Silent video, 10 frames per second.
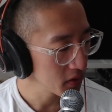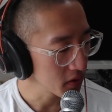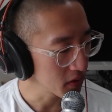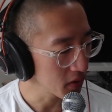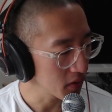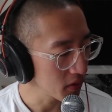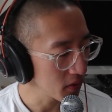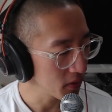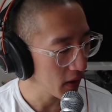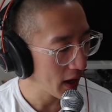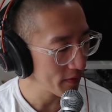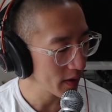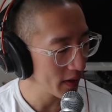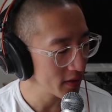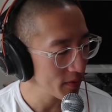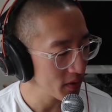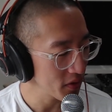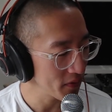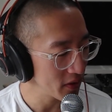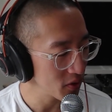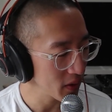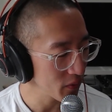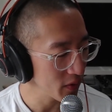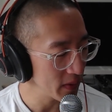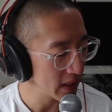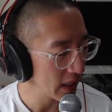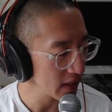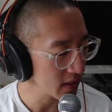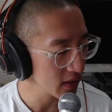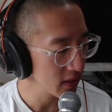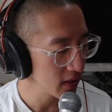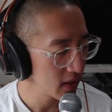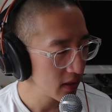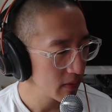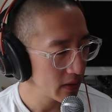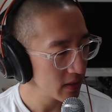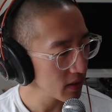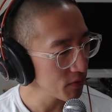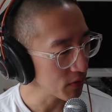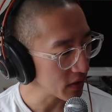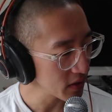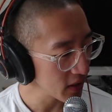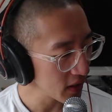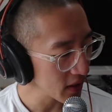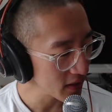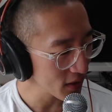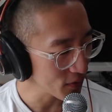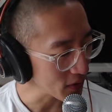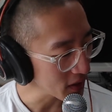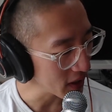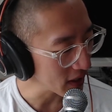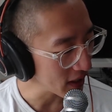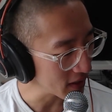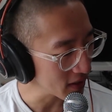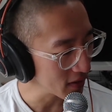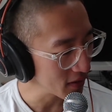So having SM in your resume will be nice. But is it really nice?